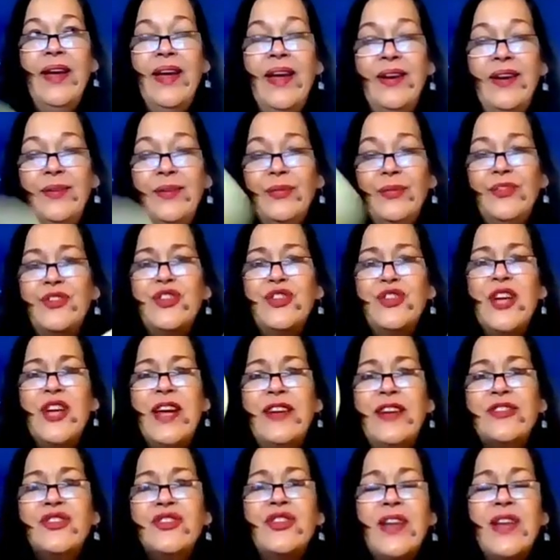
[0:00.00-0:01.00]
and it was
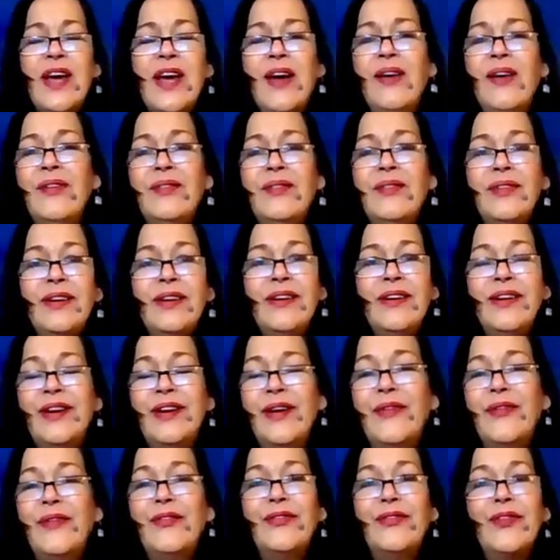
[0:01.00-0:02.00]
changed out, you
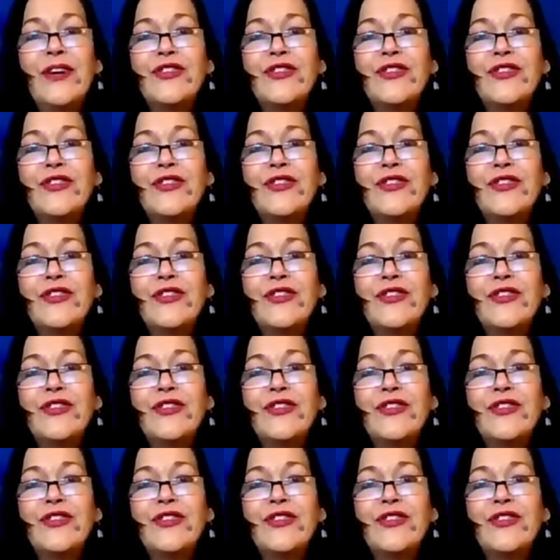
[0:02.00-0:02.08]
know,